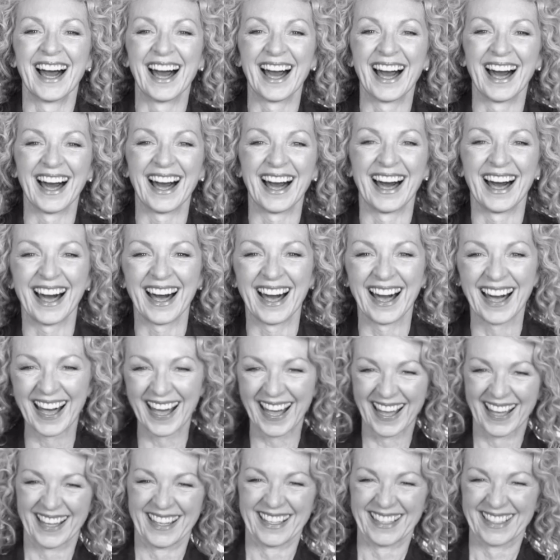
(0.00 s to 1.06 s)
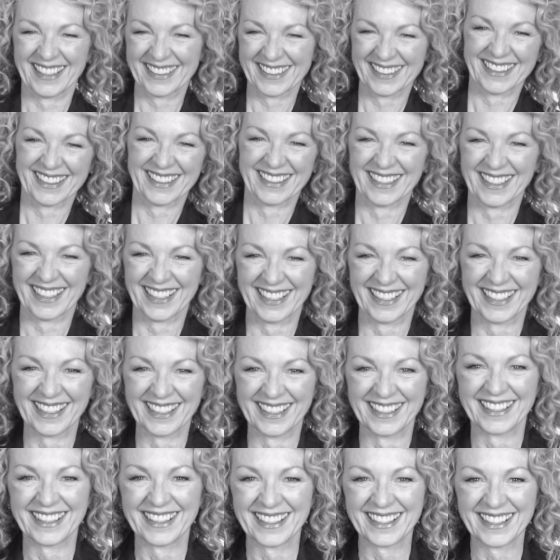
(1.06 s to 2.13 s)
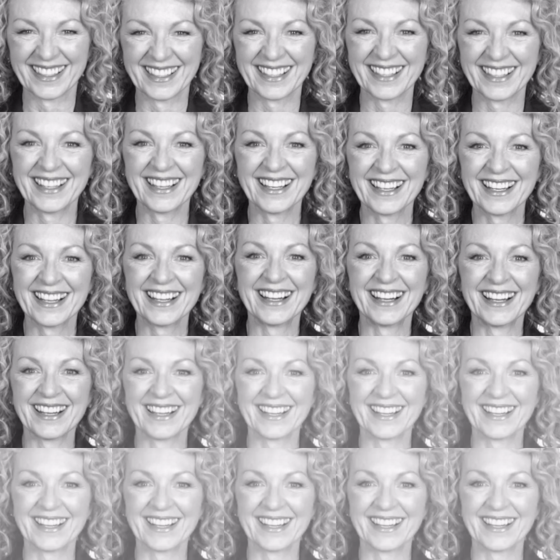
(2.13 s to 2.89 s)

watch, like, share, subscribe.